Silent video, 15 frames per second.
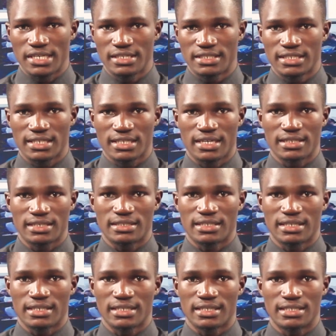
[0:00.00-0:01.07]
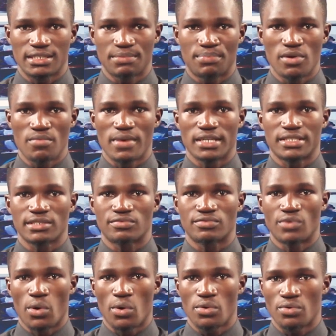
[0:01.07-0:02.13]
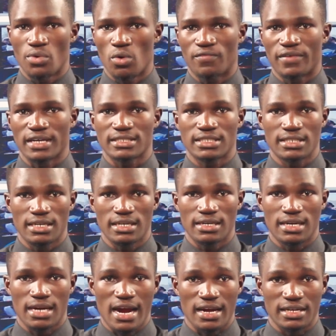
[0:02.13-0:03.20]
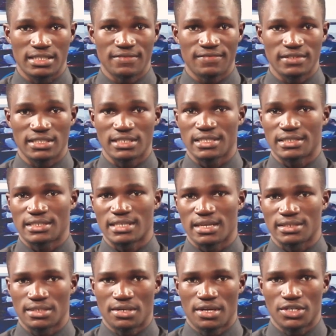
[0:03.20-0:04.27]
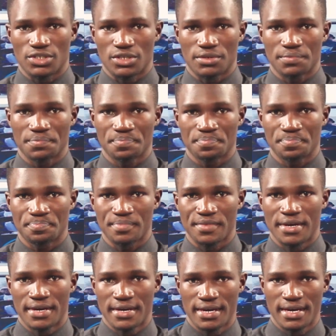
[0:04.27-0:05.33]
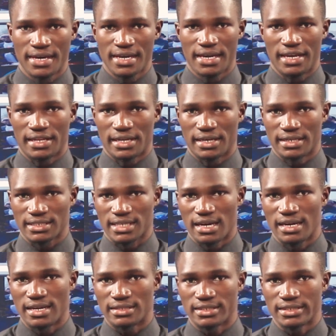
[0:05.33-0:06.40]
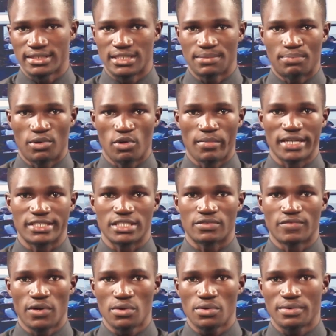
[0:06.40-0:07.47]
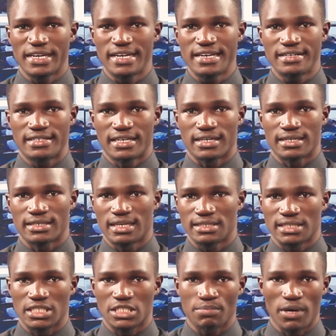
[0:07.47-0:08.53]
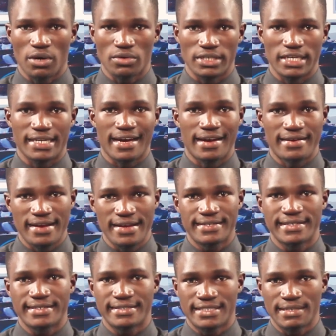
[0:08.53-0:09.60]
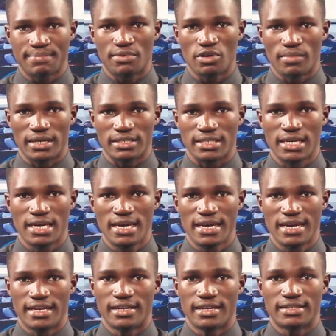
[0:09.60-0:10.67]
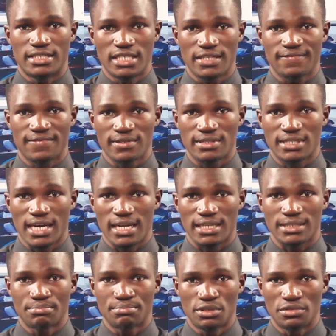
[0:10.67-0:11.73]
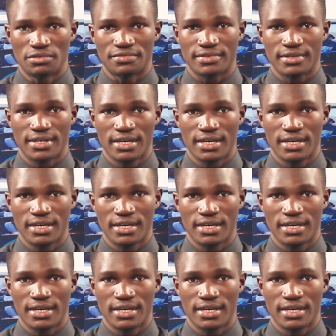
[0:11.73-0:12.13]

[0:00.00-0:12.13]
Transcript: India-Canada diplomatic row over Sikh activist assassination. In an escalating diplomatic row, India has expelled a Canadian diplomat in a tit-for-tat move.